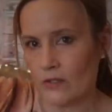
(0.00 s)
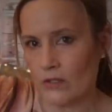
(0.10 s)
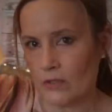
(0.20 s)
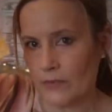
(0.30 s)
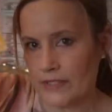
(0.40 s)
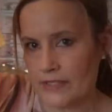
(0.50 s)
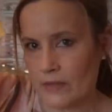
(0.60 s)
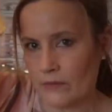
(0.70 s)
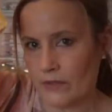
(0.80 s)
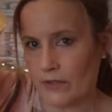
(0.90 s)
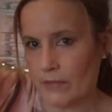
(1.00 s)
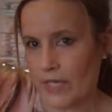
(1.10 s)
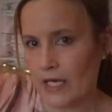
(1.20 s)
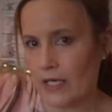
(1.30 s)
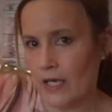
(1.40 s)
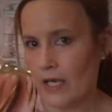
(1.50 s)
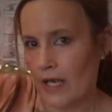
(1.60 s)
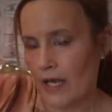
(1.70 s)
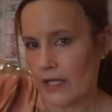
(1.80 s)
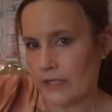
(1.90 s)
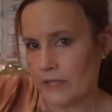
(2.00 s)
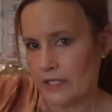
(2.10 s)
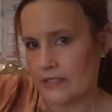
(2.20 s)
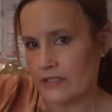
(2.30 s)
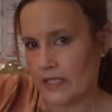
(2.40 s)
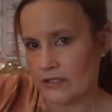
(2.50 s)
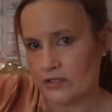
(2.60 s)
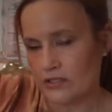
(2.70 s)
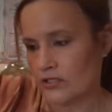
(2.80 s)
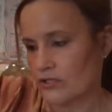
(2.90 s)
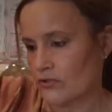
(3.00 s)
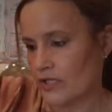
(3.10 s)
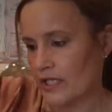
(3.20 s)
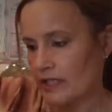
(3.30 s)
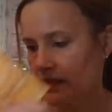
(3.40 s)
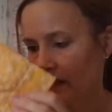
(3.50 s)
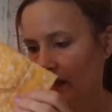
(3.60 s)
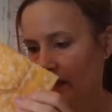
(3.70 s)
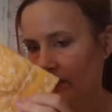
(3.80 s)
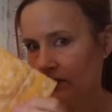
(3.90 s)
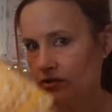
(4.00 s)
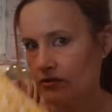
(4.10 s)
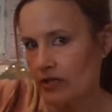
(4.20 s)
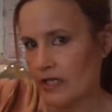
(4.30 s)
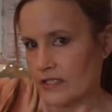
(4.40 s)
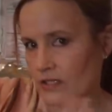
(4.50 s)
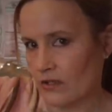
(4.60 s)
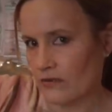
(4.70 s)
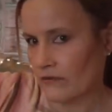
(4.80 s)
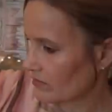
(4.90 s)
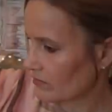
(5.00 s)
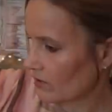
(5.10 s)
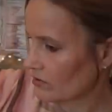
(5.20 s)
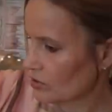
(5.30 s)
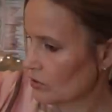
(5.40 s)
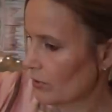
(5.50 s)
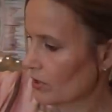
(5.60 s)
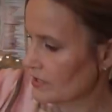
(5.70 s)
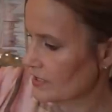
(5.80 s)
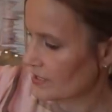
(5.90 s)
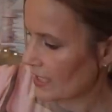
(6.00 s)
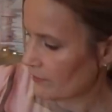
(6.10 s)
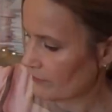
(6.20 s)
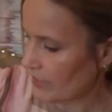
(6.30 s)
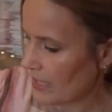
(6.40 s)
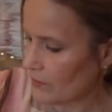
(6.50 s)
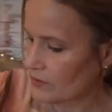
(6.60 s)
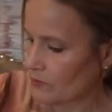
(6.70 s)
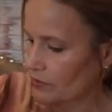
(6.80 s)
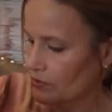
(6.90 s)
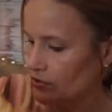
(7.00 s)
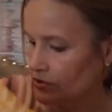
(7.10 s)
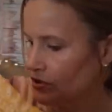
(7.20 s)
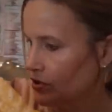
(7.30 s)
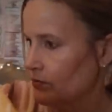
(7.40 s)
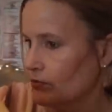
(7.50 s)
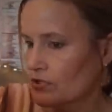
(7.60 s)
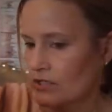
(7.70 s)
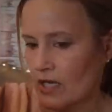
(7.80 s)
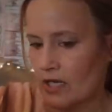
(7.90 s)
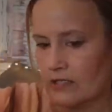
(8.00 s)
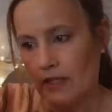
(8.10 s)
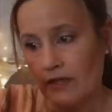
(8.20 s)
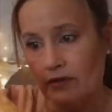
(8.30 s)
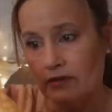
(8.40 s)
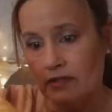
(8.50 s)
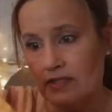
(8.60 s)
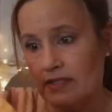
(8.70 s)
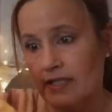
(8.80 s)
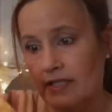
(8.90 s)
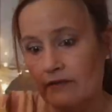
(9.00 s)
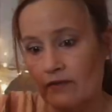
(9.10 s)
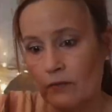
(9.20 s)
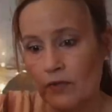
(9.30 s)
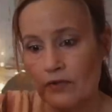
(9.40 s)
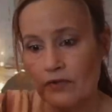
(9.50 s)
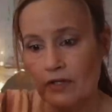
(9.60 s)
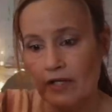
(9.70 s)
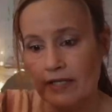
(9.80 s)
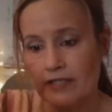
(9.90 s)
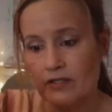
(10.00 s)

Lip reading: all the way down the back, and I made this like just a straight on, not too boxy type of blouse, with just two bust art gathered sleeve with a nice